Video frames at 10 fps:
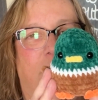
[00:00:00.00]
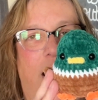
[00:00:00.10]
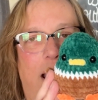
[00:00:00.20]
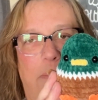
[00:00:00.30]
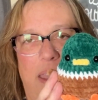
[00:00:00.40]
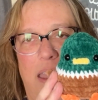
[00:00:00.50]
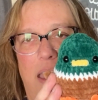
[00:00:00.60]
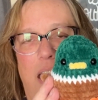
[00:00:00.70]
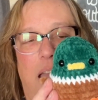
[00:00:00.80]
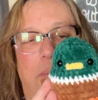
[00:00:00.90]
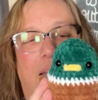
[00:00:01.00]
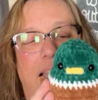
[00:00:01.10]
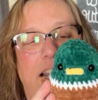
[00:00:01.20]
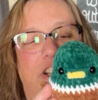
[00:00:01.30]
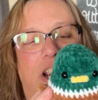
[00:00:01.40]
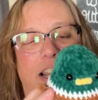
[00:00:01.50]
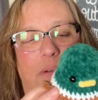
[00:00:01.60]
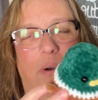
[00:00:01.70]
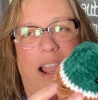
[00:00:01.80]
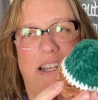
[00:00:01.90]
happy. I'm kind of trying to
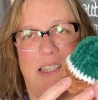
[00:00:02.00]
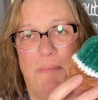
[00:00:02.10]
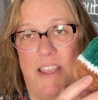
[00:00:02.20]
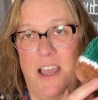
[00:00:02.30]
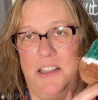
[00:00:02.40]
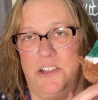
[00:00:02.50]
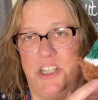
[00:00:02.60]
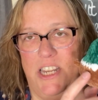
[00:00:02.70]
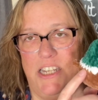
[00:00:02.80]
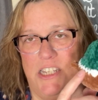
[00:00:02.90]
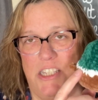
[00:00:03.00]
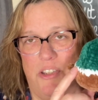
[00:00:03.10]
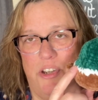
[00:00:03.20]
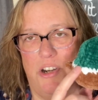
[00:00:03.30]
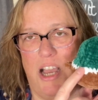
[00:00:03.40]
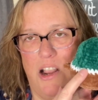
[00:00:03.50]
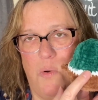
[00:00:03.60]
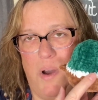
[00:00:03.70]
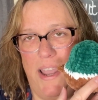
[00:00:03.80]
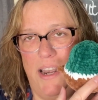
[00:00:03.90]
practice my color changes so they're not
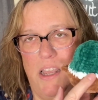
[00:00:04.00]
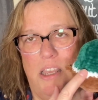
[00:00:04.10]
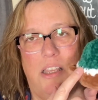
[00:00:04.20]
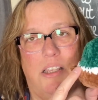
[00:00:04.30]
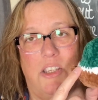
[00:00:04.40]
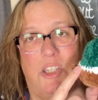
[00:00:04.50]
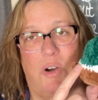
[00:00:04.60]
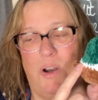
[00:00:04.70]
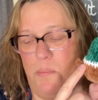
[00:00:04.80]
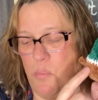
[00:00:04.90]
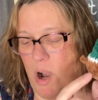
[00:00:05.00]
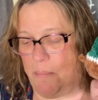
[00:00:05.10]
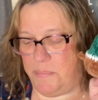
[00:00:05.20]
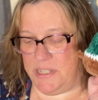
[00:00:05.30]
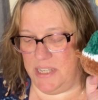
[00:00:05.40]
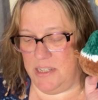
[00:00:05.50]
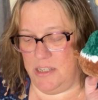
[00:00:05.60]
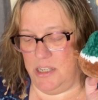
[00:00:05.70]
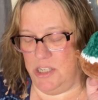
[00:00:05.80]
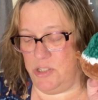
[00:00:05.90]
quite so abrupt.
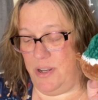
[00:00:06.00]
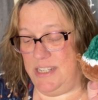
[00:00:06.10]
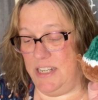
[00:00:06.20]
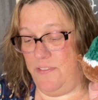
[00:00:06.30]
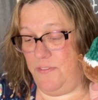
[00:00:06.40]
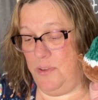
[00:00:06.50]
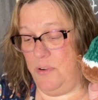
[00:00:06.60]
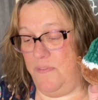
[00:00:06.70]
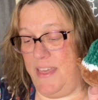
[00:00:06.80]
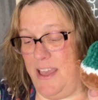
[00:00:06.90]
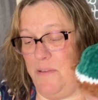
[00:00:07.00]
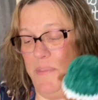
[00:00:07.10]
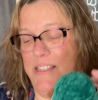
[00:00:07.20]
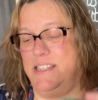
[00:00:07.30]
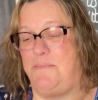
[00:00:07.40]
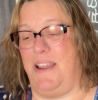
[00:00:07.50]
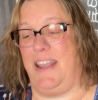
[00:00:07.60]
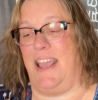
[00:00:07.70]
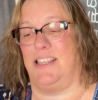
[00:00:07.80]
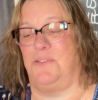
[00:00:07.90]
So I did a few of them. This is my
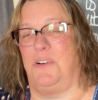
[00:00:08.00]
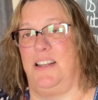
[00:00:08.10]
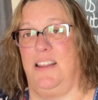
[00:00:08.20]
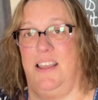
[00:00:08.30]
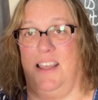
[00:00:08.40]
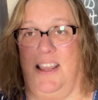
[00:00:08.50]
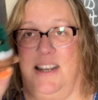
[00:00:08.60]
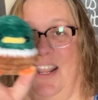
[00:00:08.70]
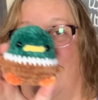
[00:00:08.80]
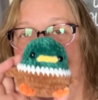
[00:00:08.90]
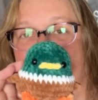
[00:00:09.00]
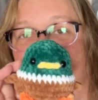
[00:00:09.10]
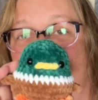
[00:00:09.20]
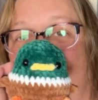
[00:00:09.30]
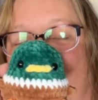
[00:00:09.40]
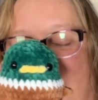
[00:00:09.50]
next one. Now this one's really